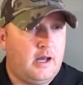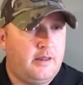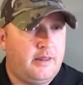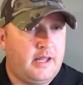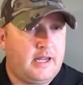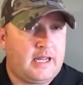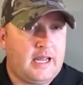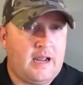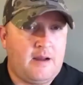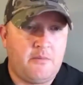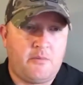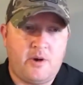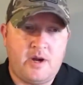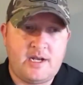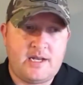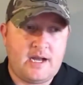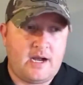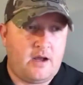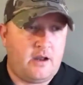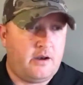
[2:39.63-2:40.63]
They came
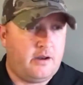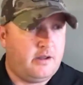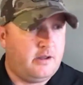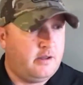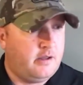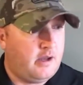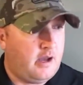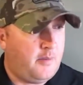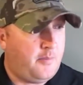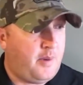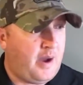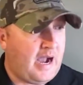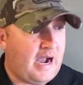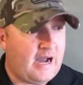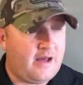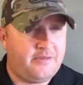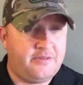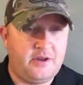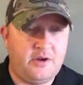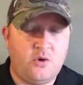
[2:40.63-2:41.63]
right down a
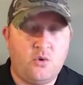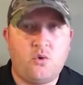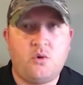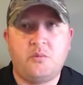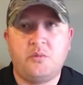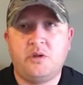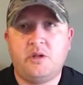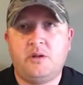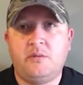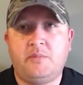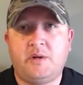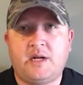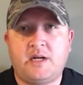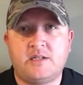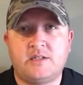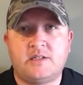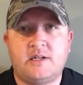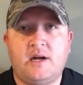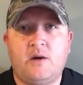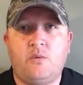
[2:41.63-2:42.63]
path that normally,
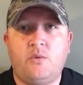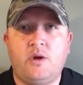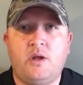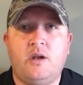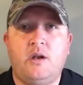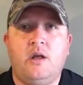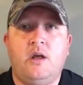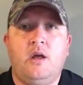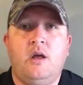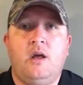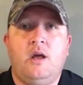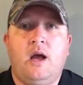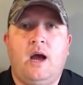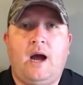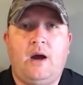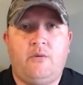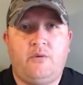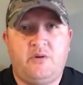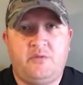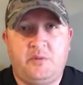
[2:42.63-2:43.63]
because of that wind,
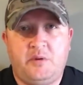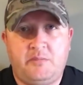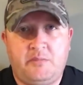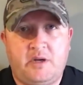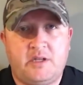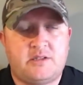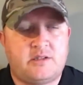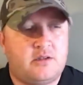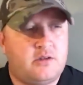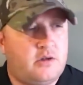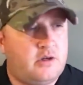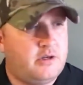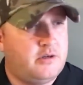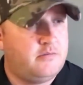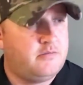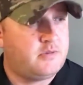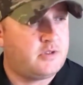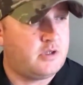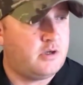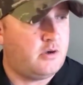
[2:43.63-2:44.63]
I would have been busted on.
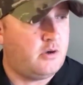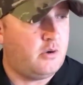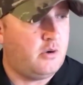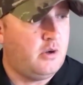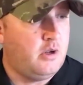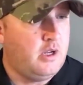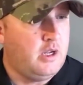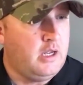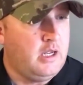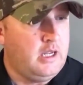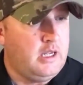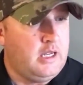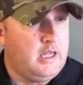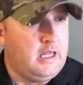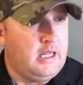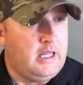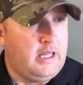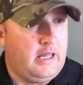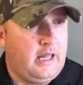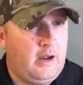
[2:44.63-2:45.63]
So
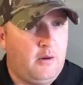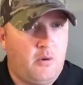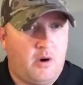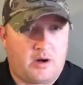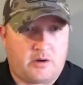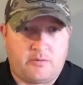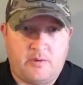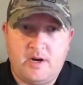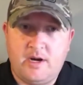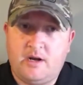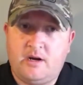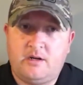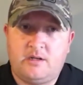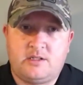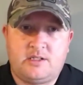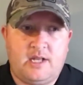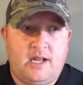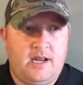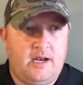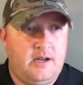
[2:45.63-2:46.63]
they walked right under the
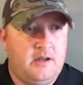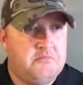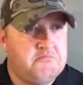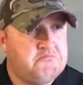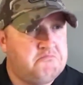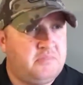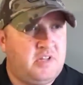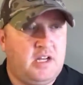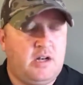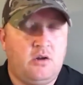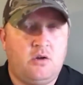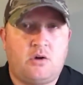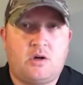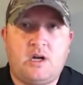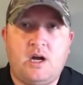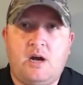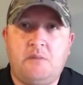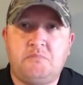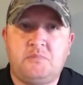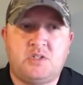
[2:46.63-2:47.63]
stand. Didn't look
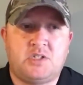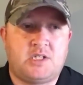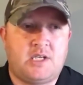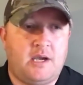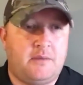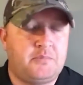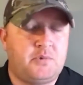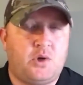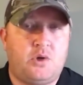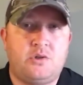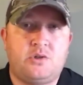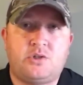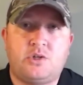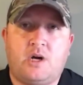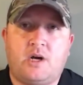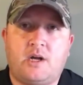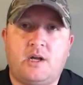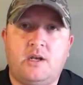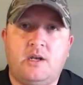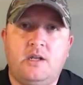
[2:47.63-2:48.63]
up, just kept on
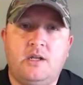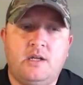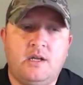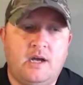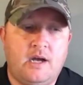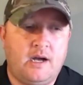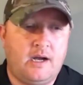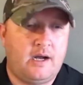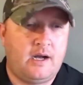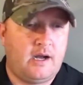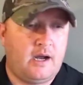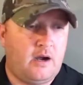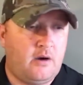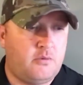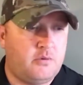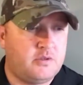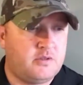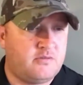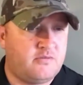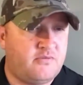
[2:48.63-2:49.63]
trucking. I
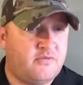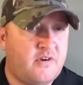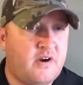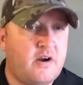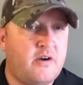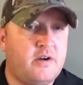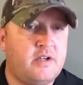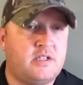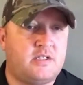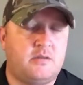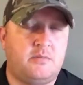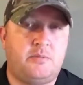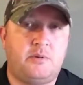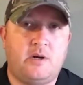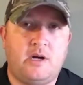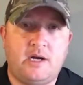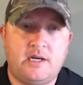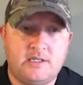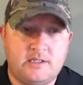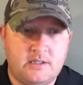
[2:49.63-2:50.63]
was very
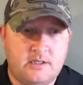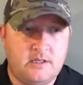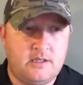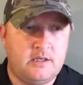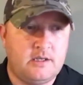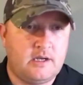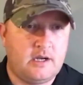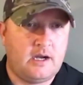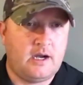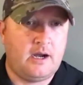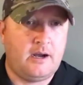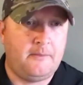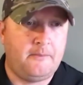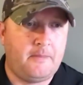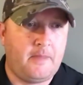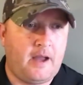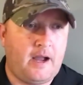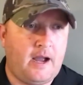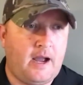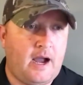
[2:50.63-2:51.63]
surprised.
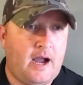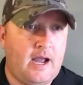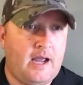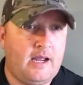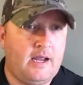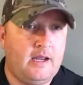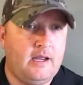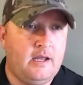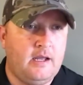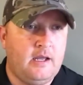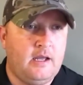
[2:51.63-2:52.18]
I